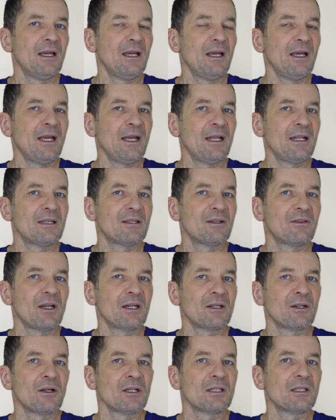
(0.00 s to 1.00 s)
and they're
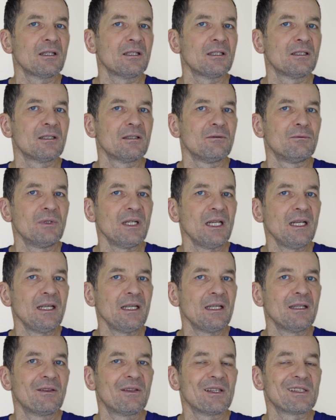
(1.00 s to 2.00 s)
not
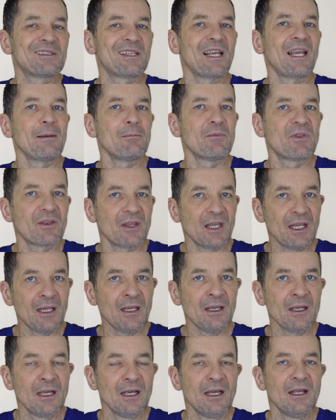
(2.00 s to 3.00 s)
really the same
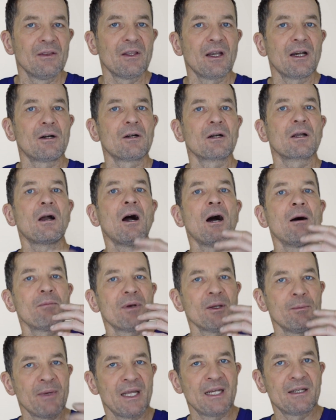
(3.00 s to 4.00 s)
thing. They are
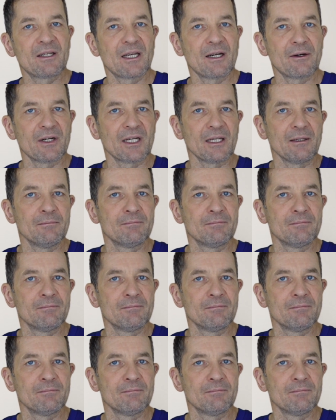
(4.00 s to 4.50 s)
complementary.